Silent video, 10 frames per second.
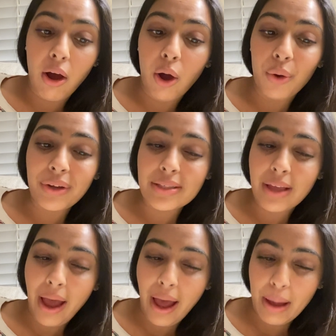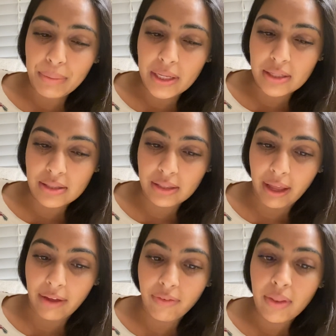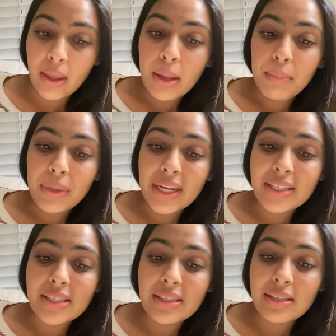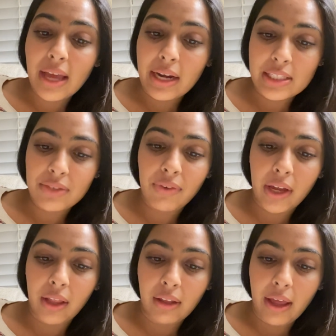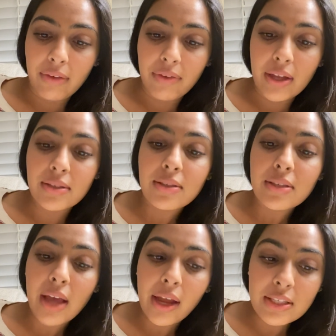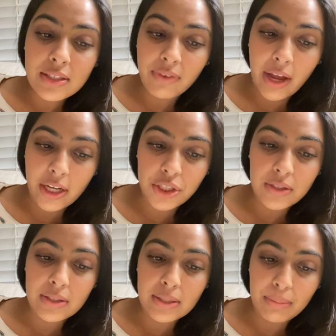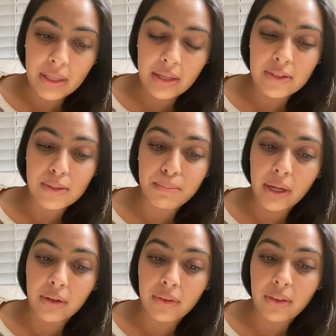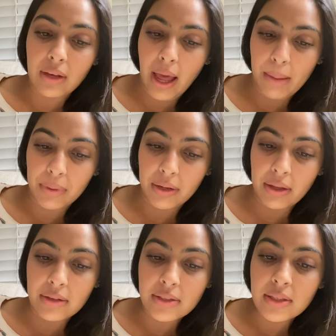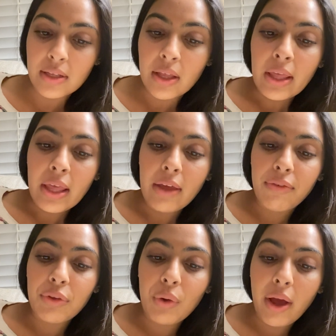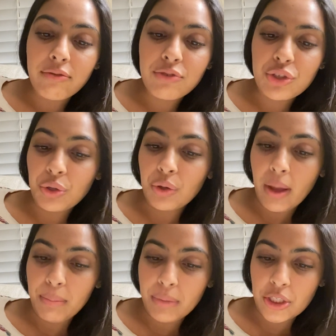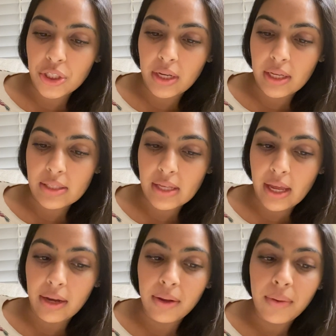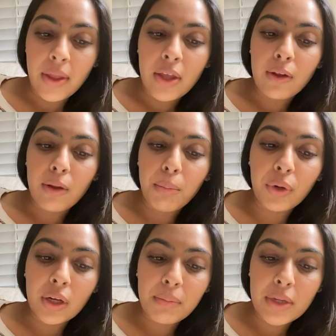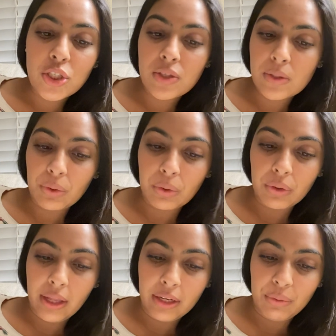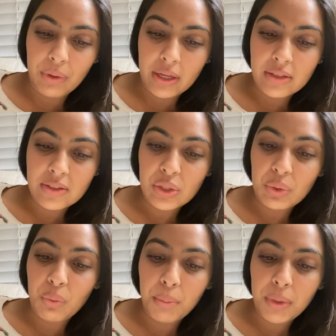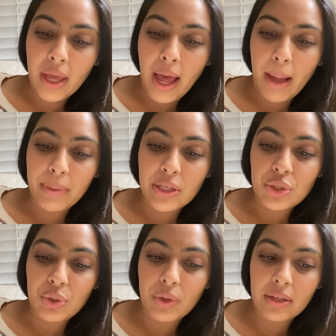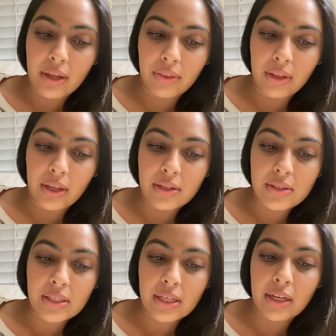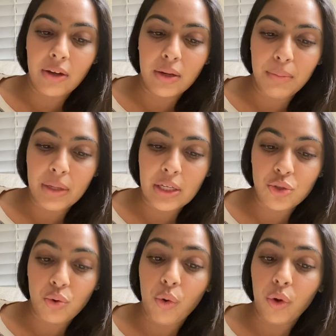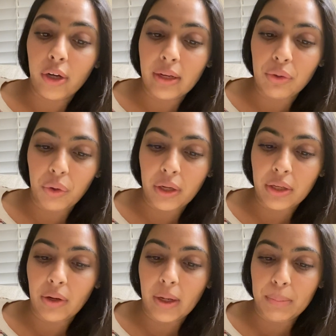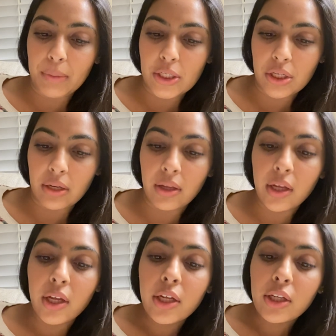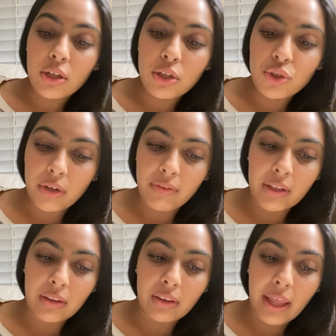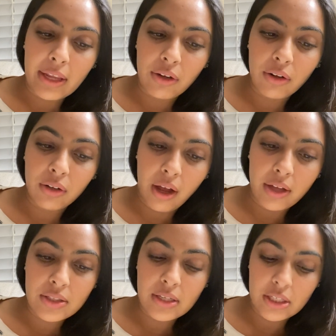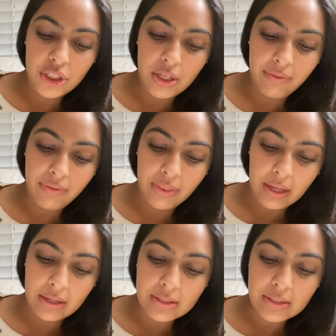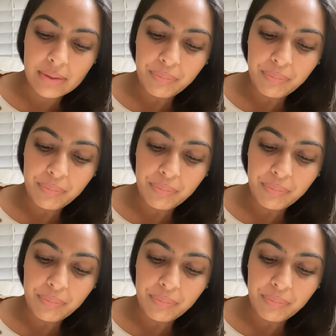always the happiest life, but it's a satisfying life, and satisfaction to me is better than happiness. If you have true ambition, I said, you're pretty much screwed anyways. You won't be happy doing nothing, sitting on a beach, or ignoring your ambition. You're driven, like it or not, to achieve things.